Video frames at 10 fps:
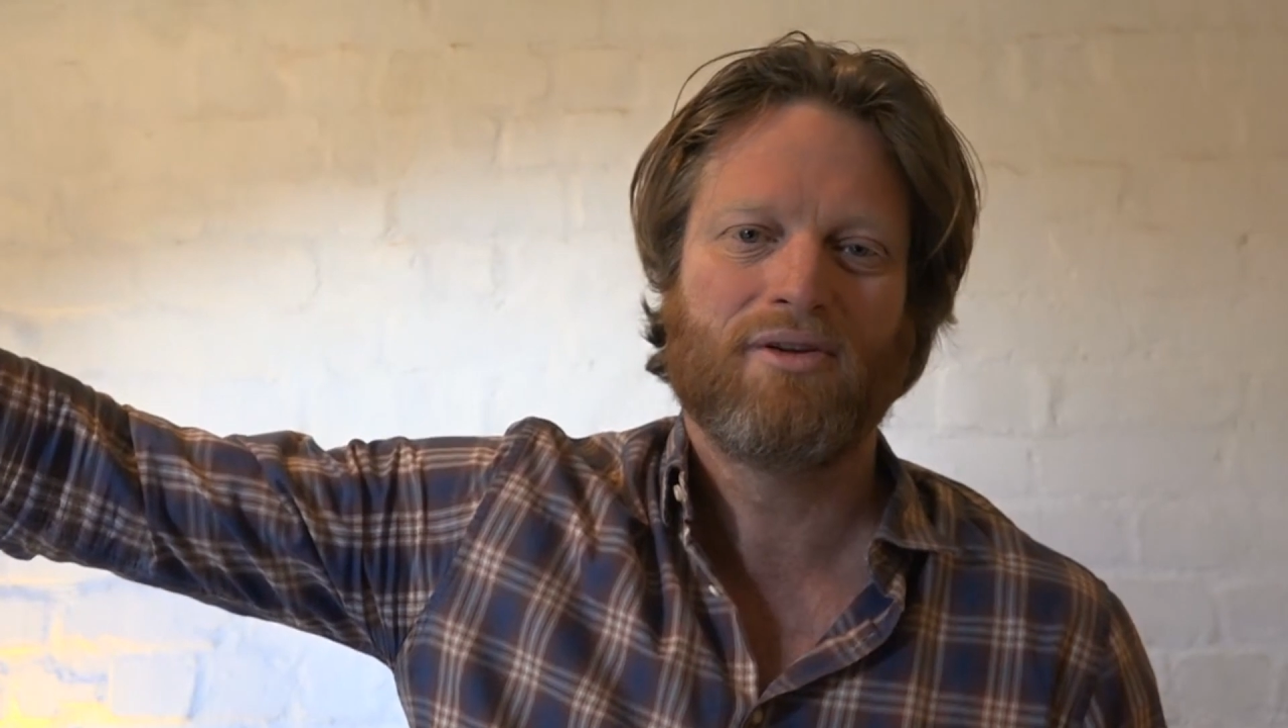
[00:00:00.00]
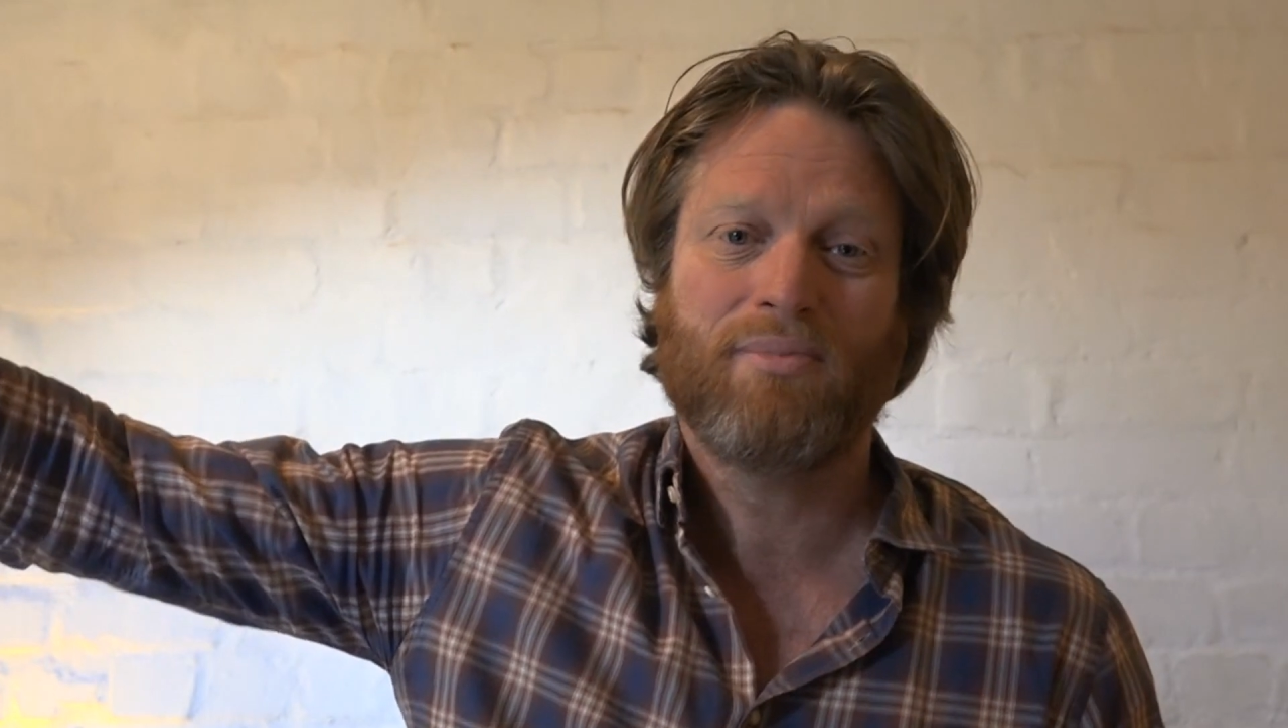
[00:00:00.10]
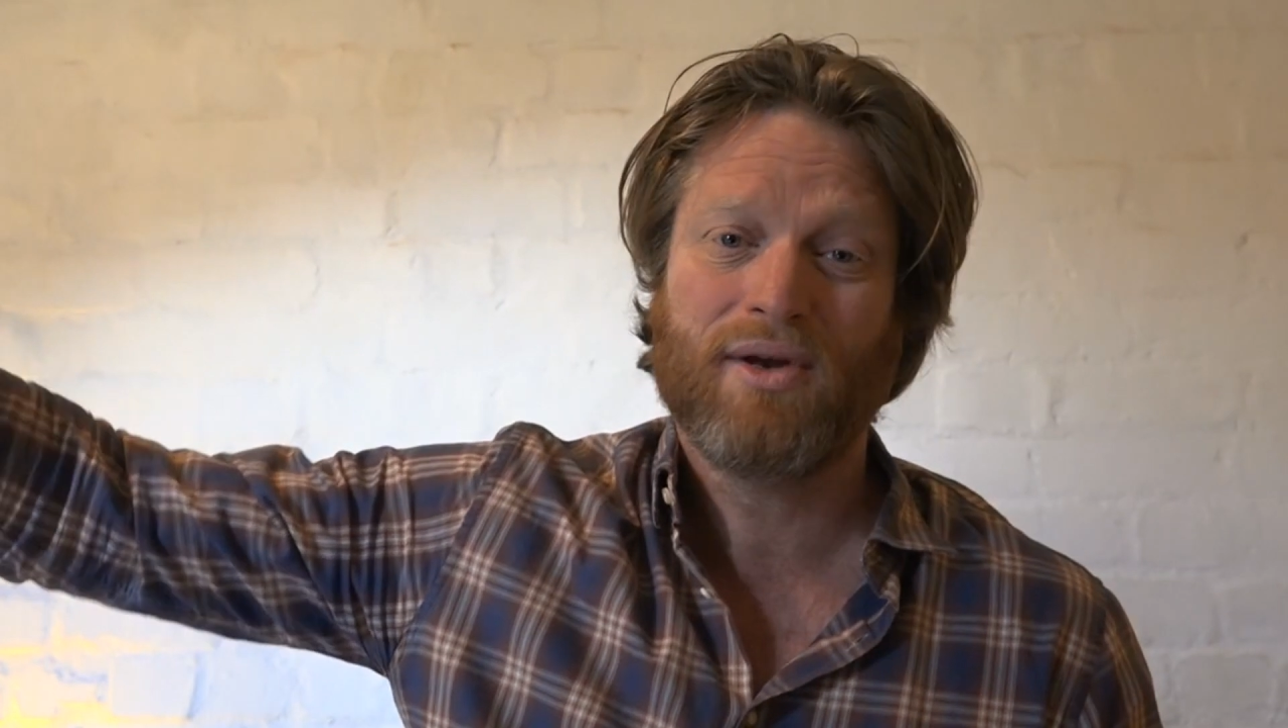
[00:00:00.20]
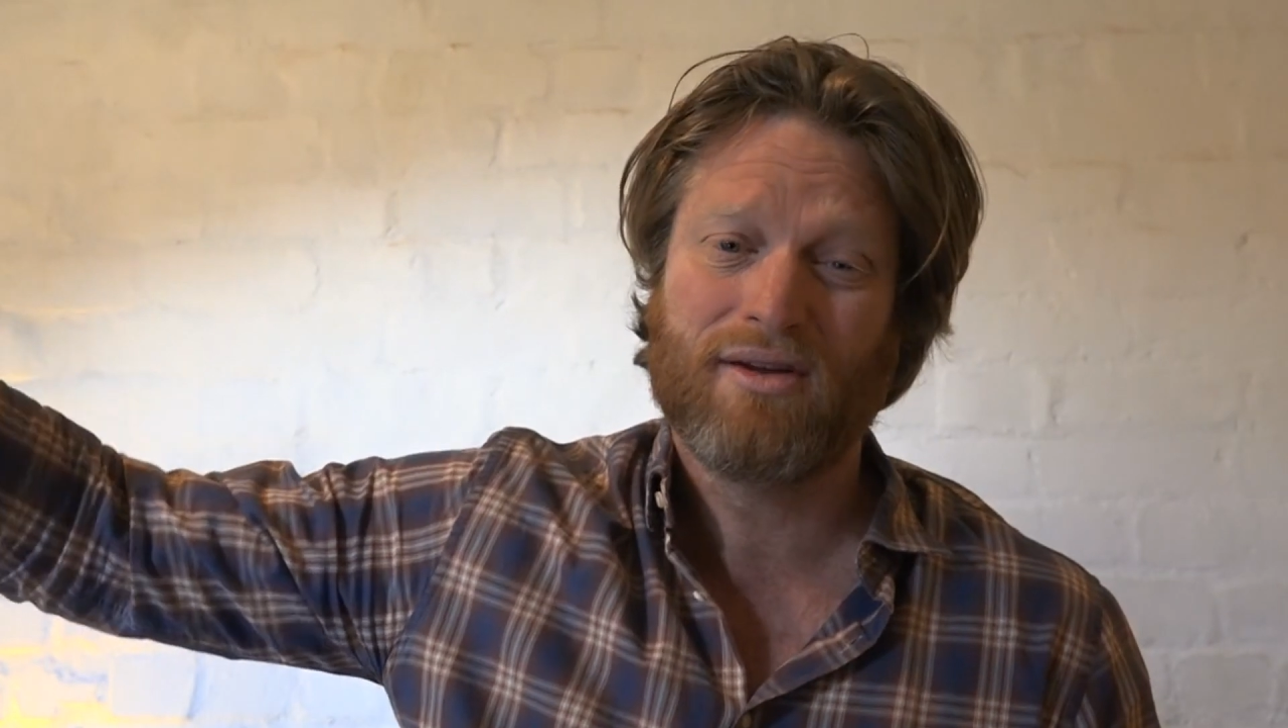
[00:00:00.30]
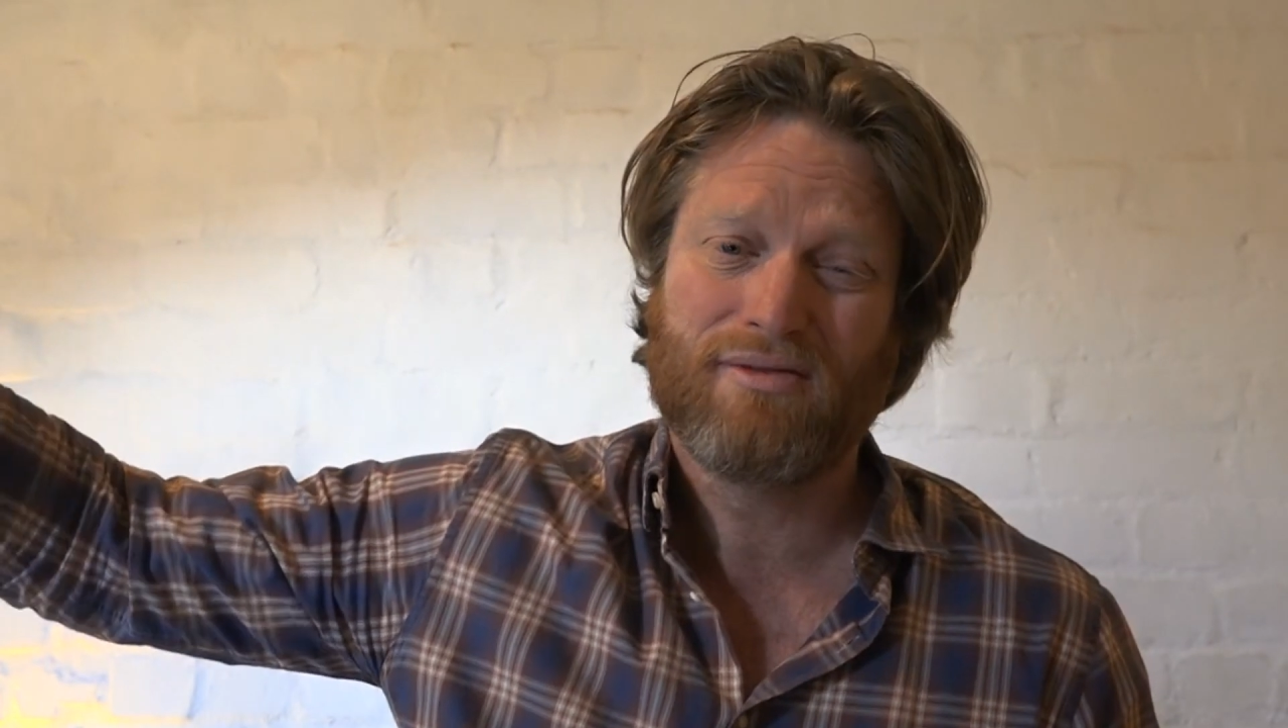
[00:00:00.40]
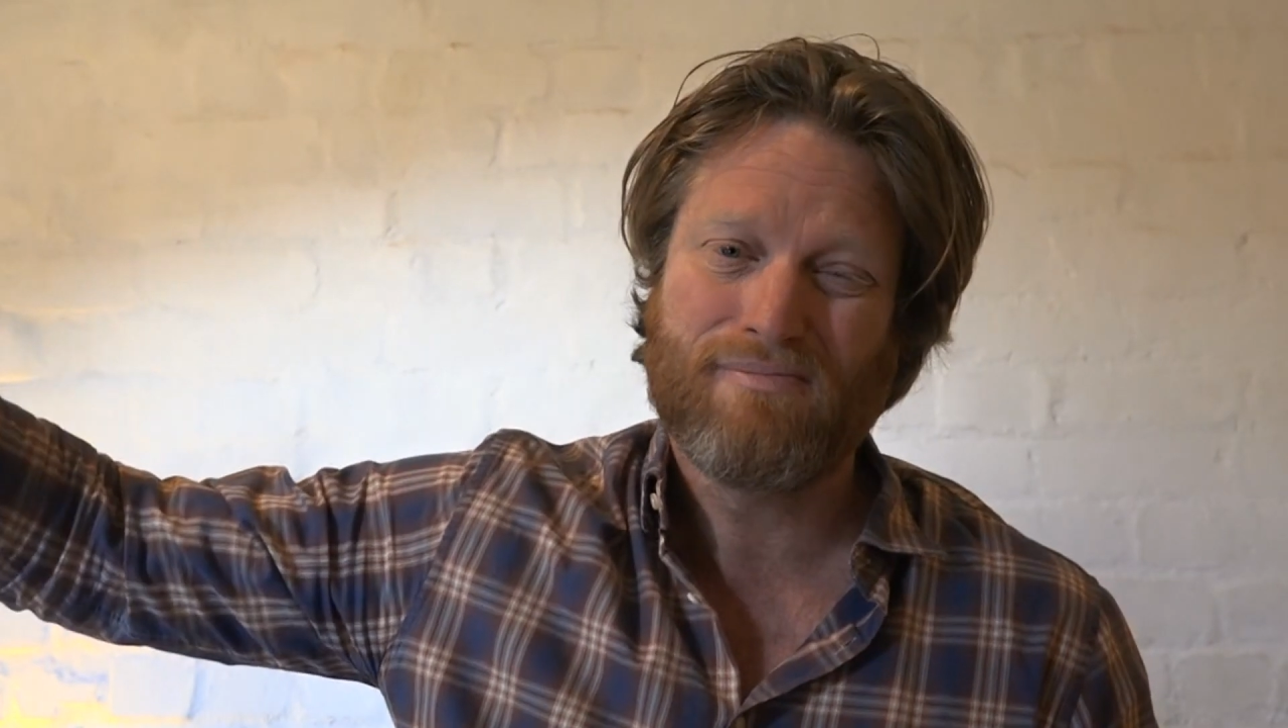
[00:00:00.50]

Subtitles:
spares